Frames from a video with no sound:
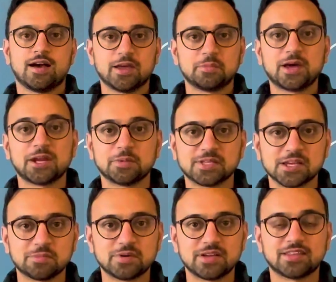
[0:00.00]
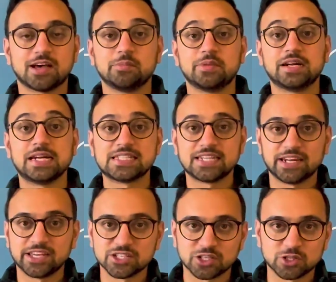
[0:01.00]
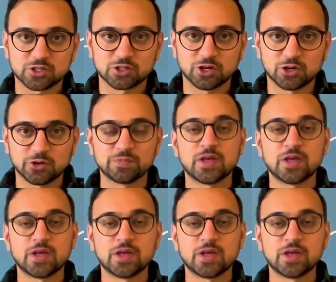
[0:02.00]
my name is Amrit. I'm a real estate agent in Toronto.